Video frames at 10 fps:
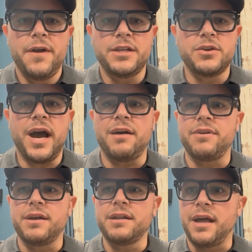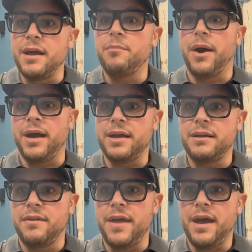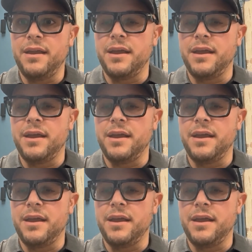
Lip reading: And so having client buy-in on that,